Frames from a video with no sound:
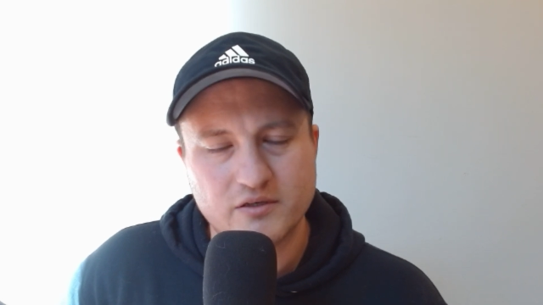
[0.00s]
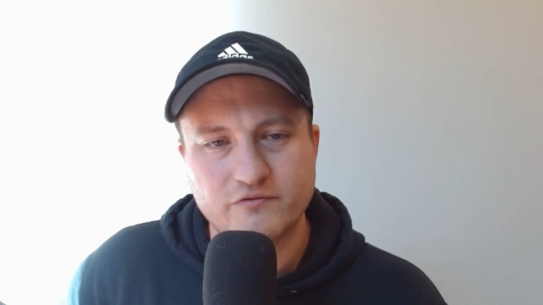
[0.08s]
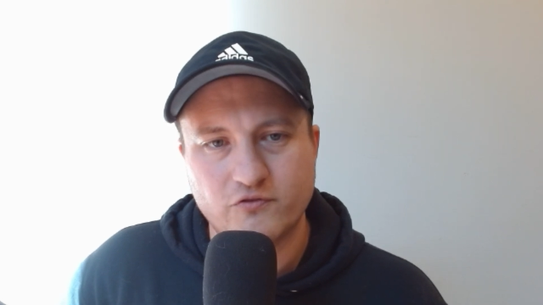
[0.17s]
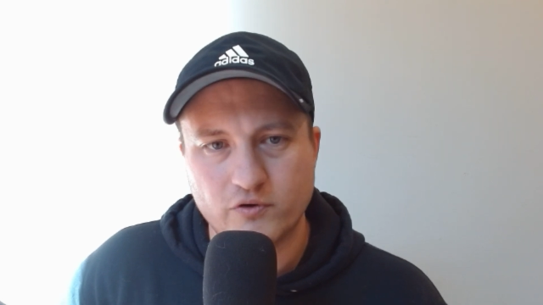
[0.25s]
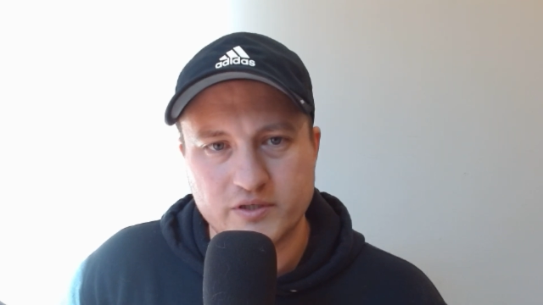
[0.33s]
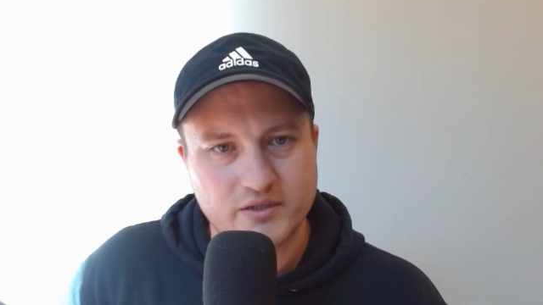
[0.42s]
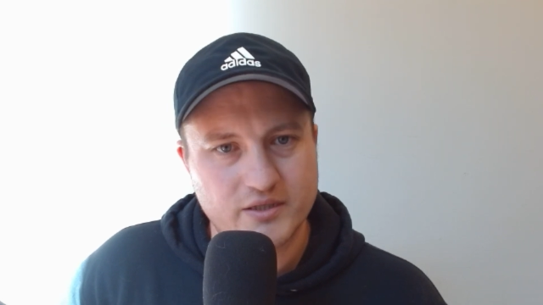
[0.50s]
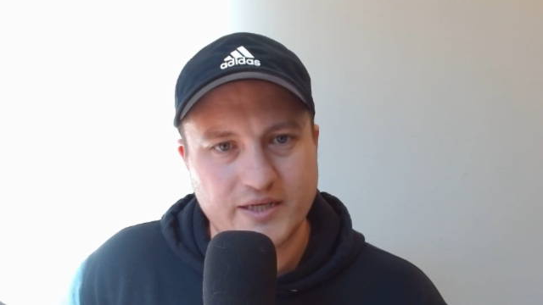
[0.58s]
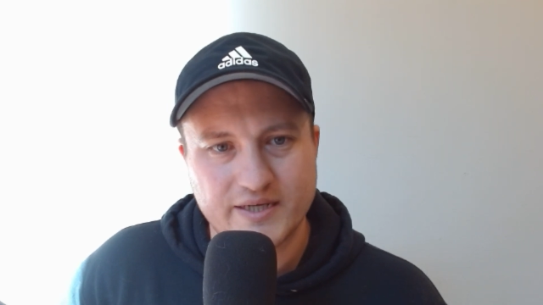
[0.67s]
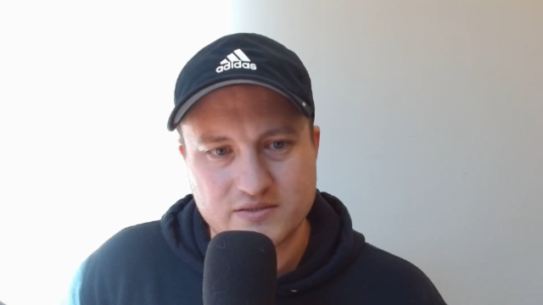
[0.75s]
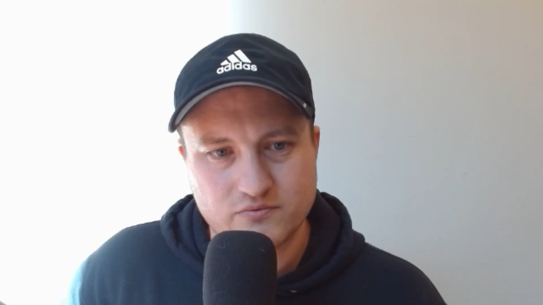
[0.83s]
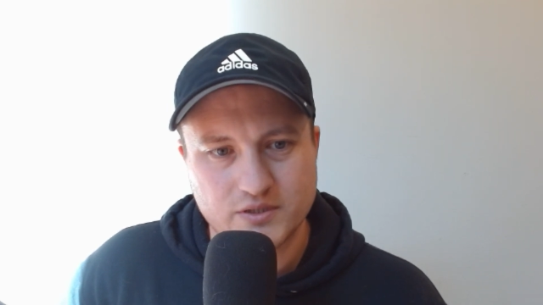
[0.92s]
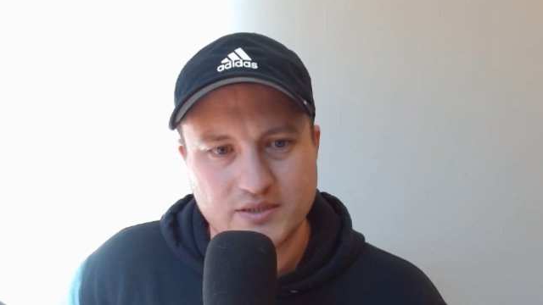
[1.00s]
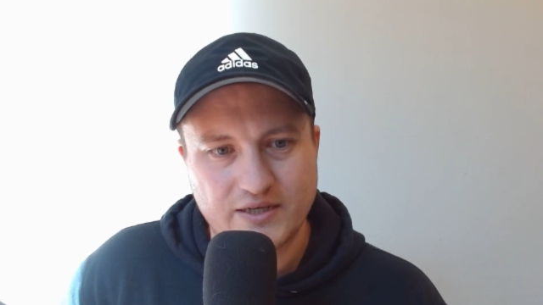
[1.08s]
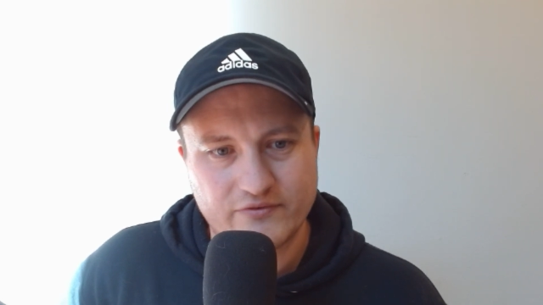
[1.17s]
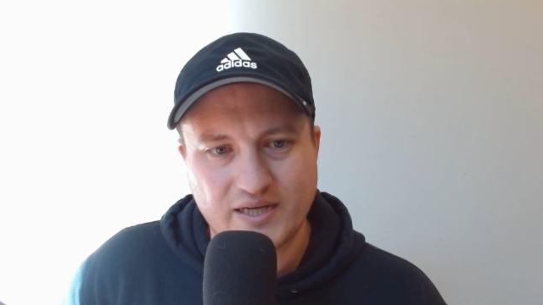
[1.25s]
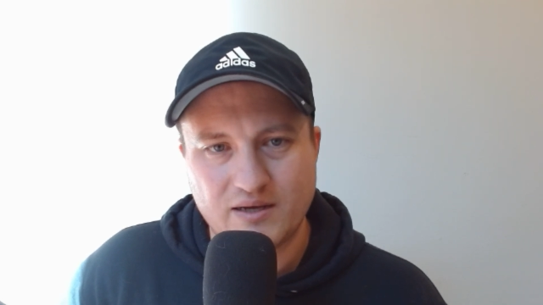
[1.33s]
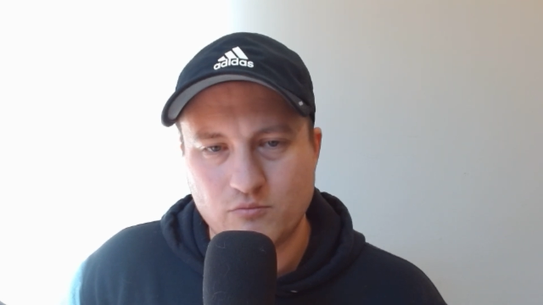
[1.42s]
forward to the next one. I've
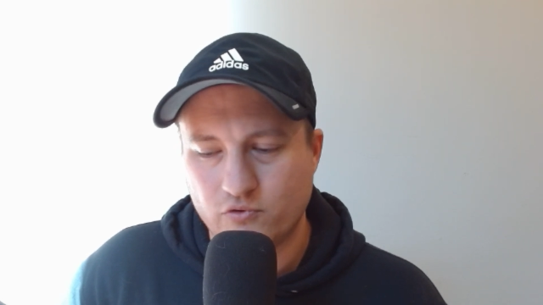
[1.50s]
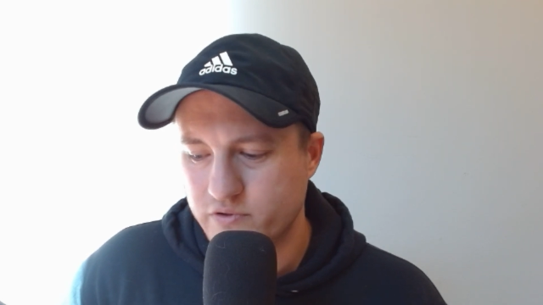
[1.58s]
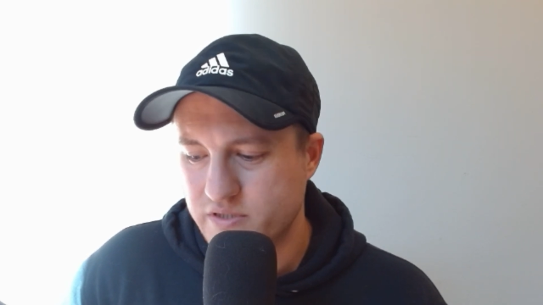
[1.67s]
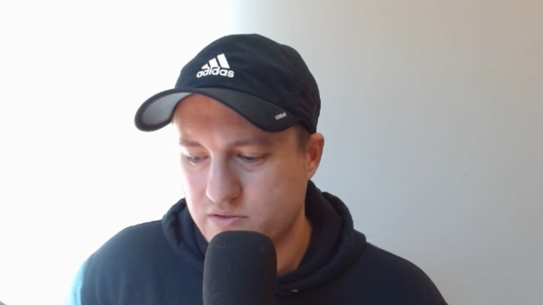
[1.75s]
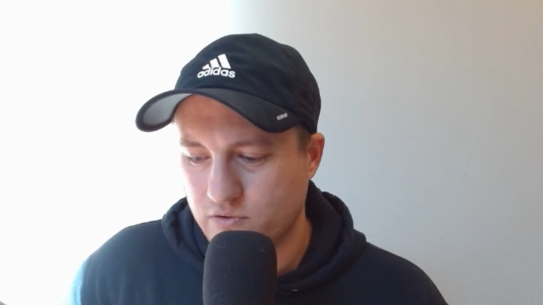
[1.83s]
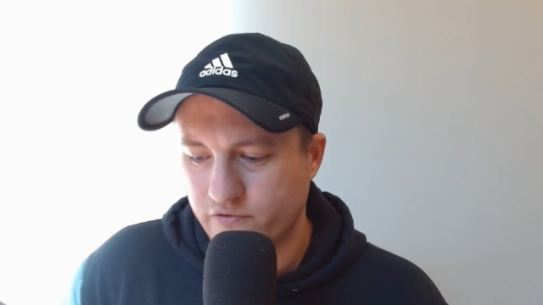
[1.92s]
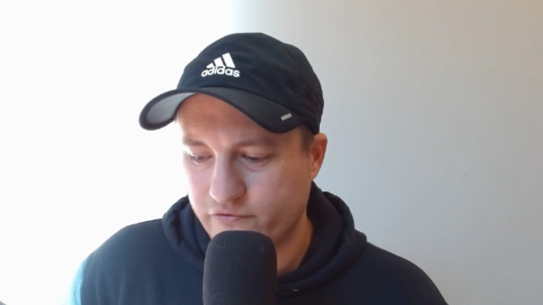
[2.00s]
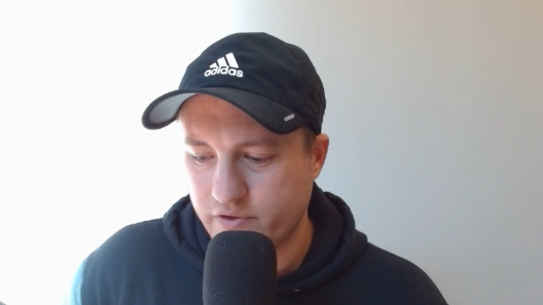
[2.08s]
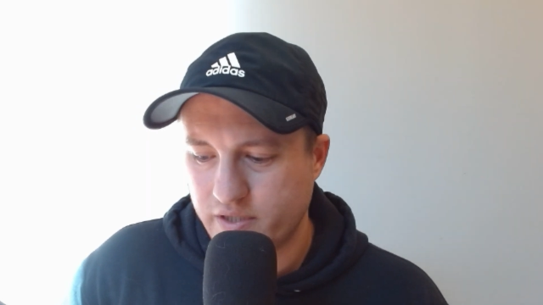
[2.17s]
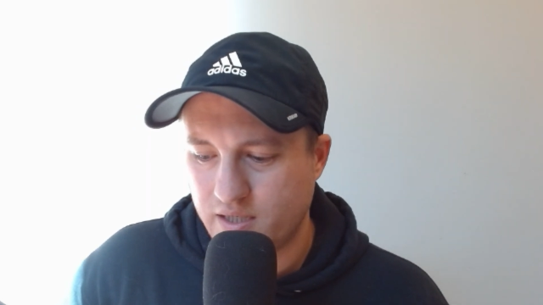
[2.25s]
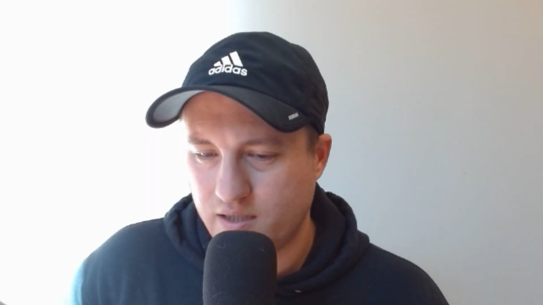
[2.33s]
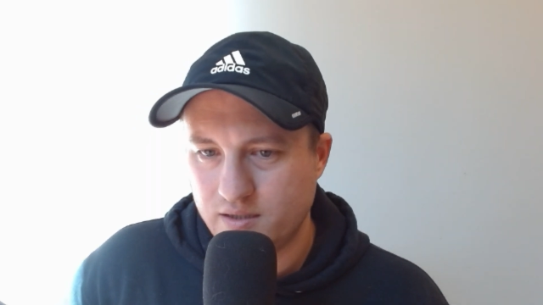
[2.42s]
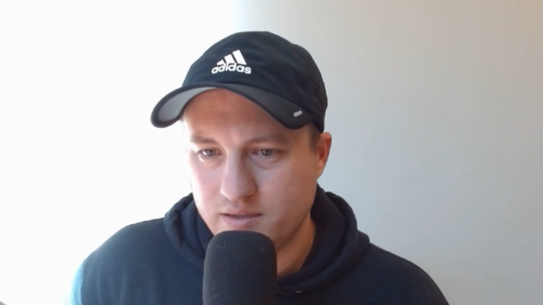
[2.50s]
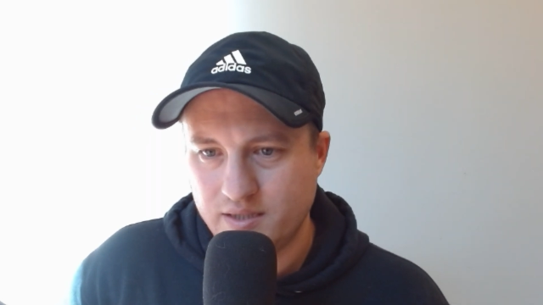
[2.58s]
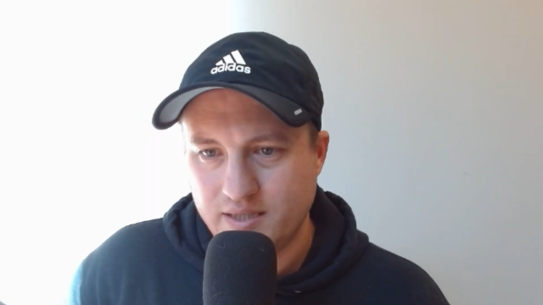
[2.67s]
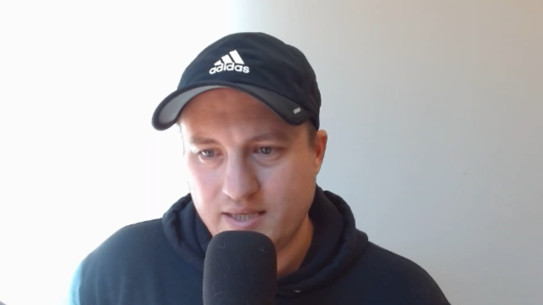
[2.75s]
got more in store for y'all.